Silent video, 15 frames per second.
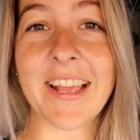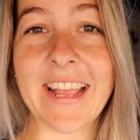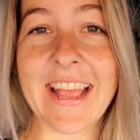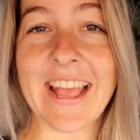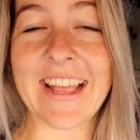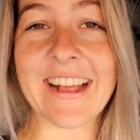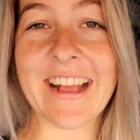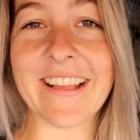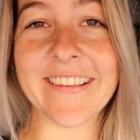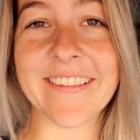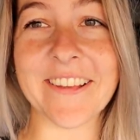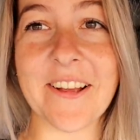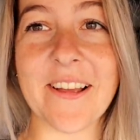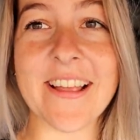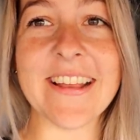Okay, hey guys,
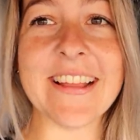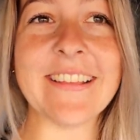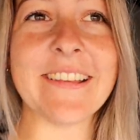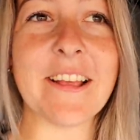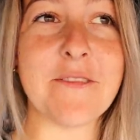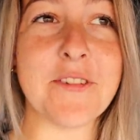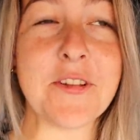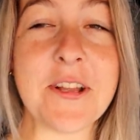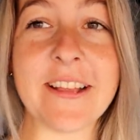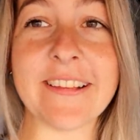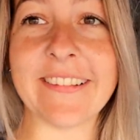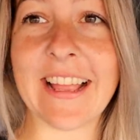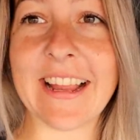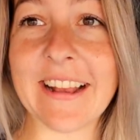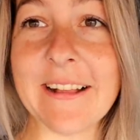so it is a few
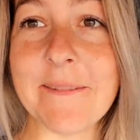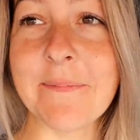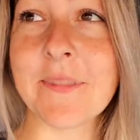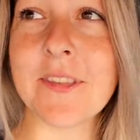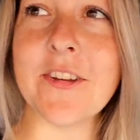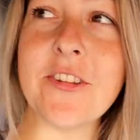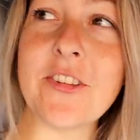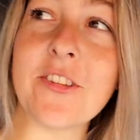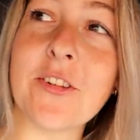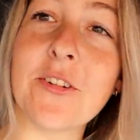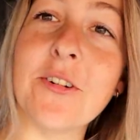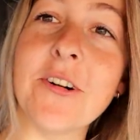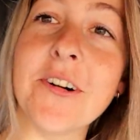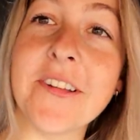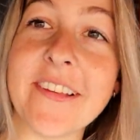days later. You just
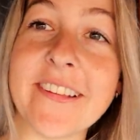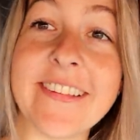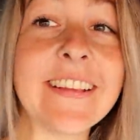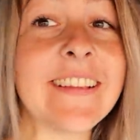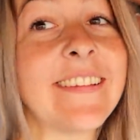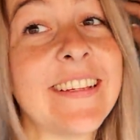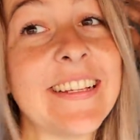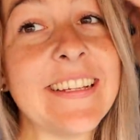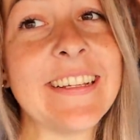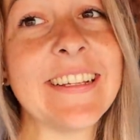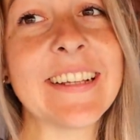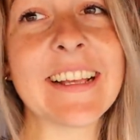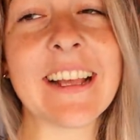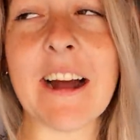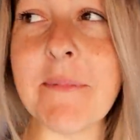saw the 60
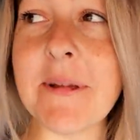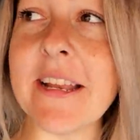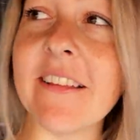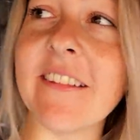coming